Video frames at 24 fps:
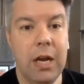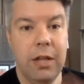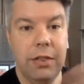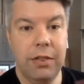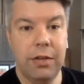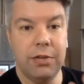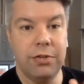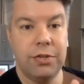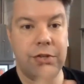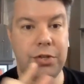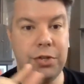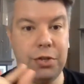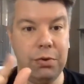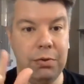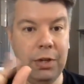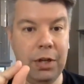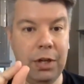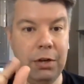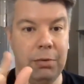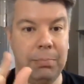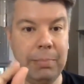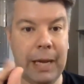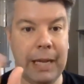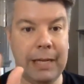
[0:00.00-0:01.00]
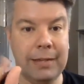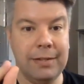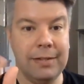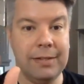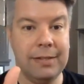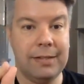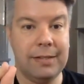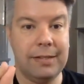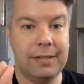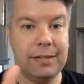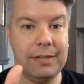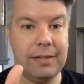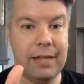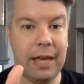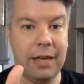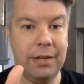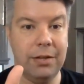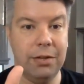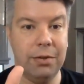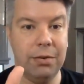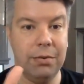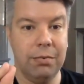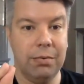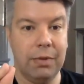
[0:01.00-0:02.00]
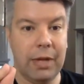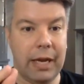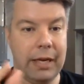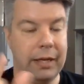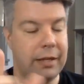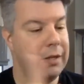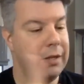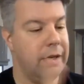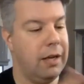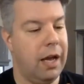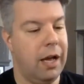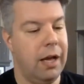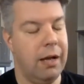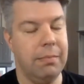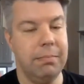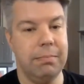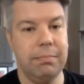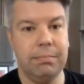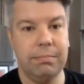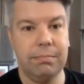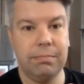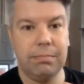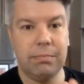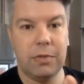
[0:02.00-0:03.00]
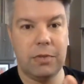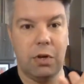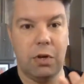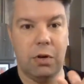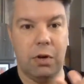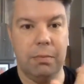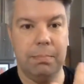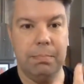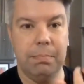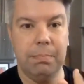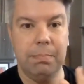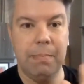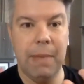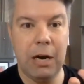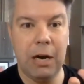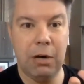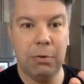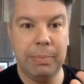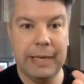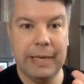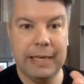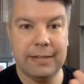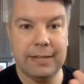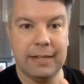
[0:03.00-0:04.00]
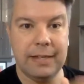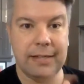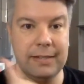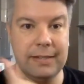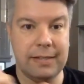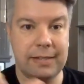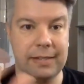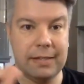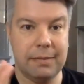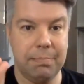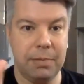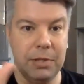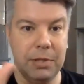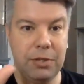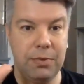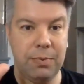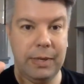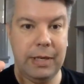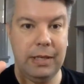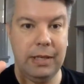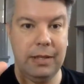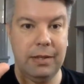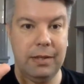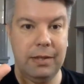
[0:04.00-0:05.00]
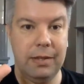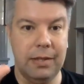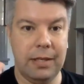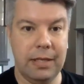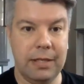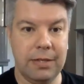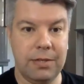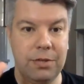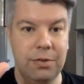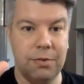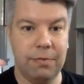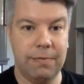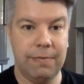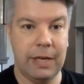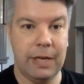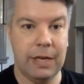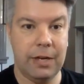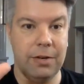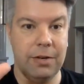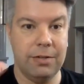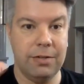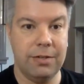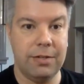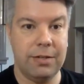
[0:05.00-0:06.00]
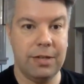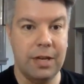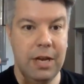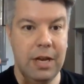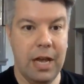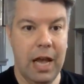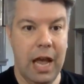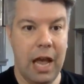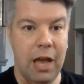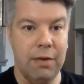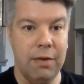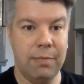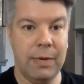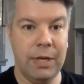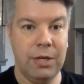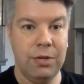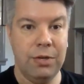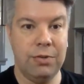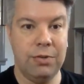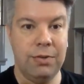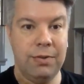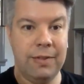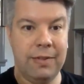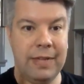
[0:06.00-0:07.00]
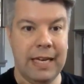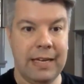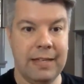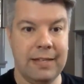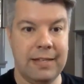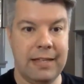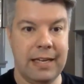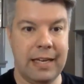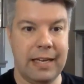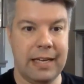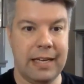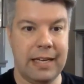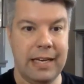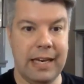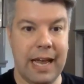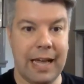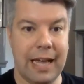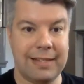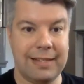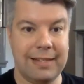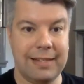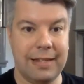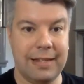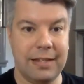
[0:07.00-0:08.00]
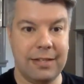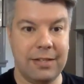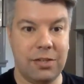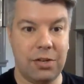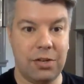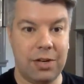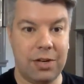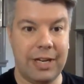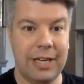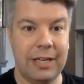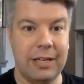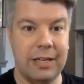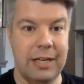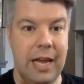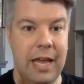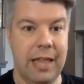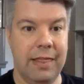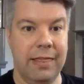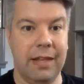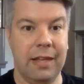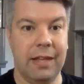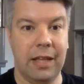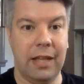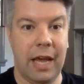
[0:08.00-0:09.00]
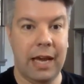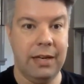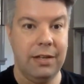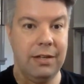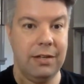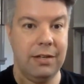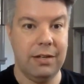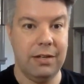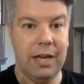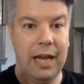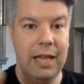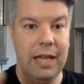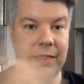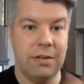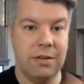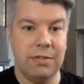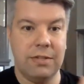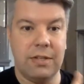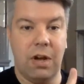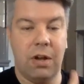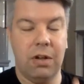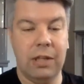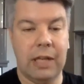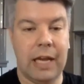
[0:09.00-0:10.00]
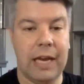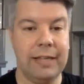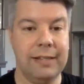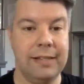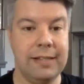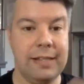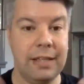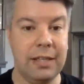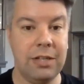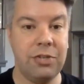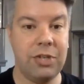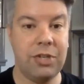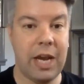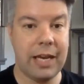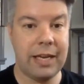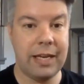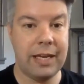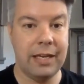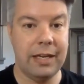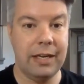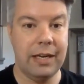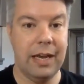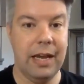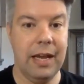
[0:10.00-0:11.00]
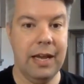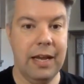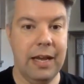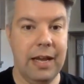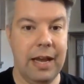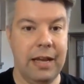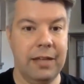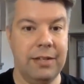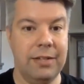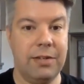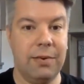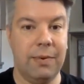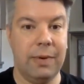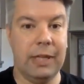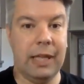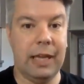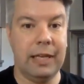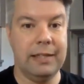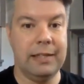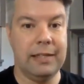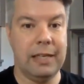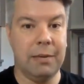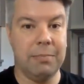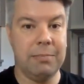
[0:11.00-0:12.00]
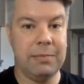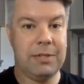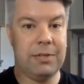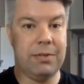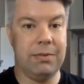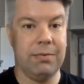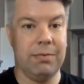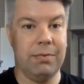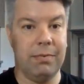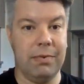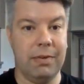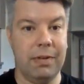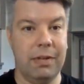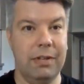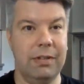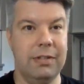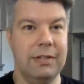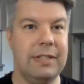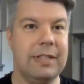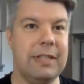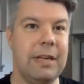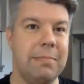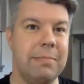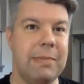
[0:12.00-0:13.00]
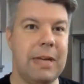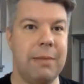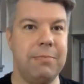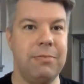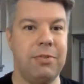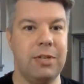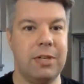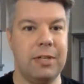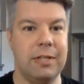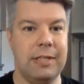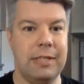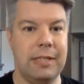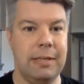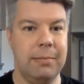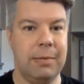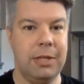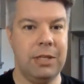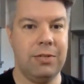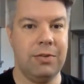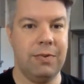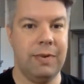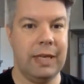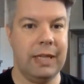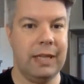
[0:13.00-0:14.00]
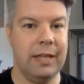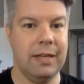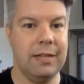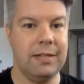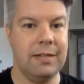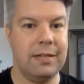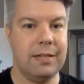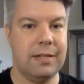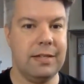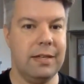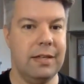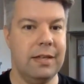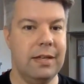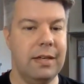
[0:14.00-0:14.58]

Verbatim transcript: There's two little buttons that you like um, or metal pieces between these two fingers. And when you do this, it connects the circuit and the light, and there's all lights in the jacket, and so it lights up. So sometimes you can see me doing this.